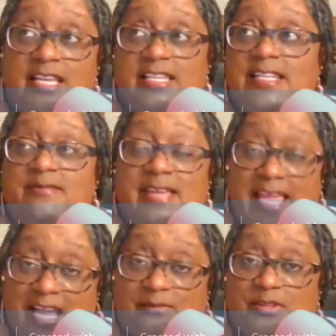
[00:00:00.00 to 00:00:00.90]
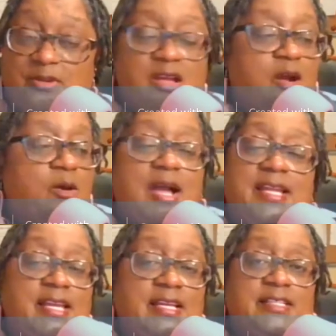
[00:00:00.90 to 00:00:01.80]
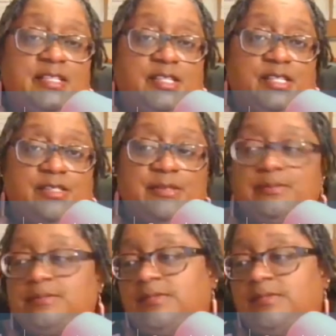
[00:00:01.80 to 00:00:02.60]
and even after, oh, I ain't had that done.